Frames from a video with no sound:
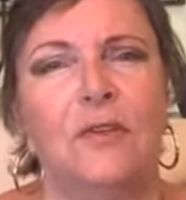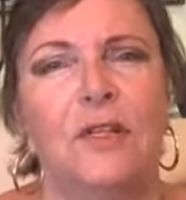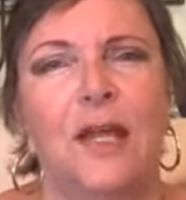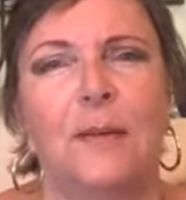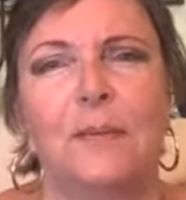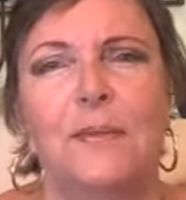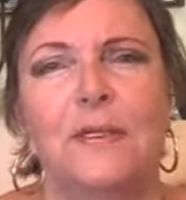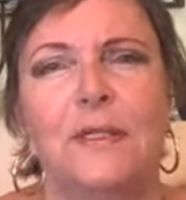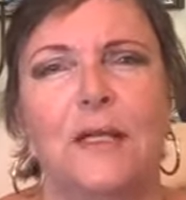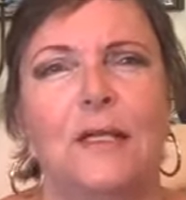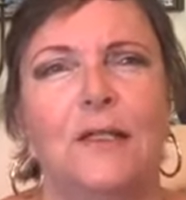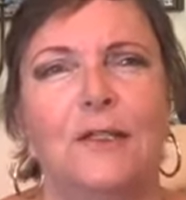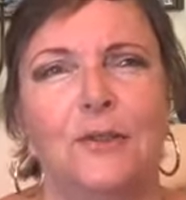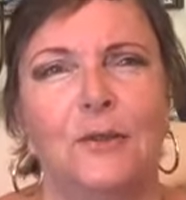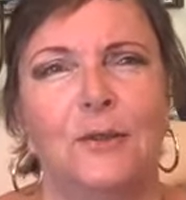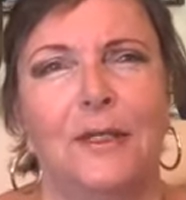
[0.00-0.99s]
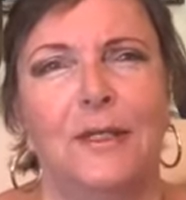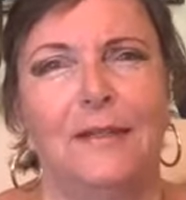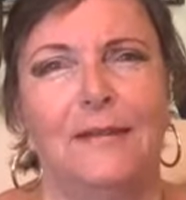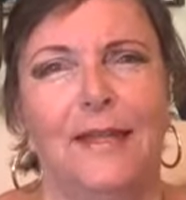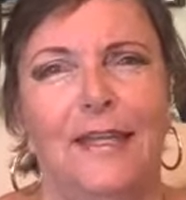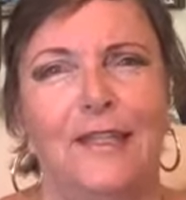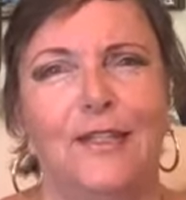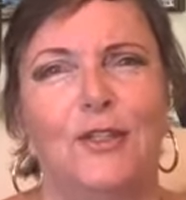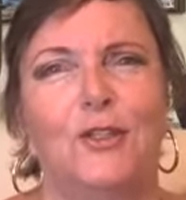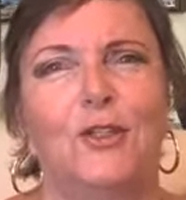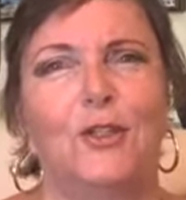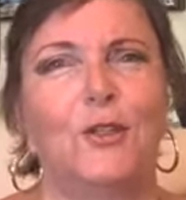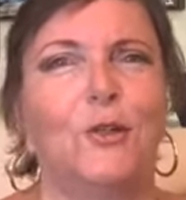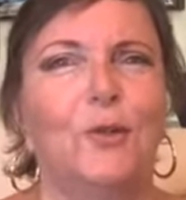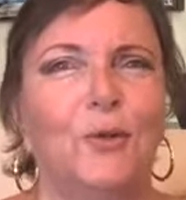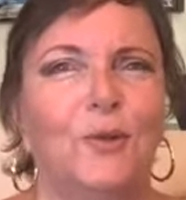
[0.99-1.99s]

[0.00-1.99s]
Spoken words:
Absolutely, they do.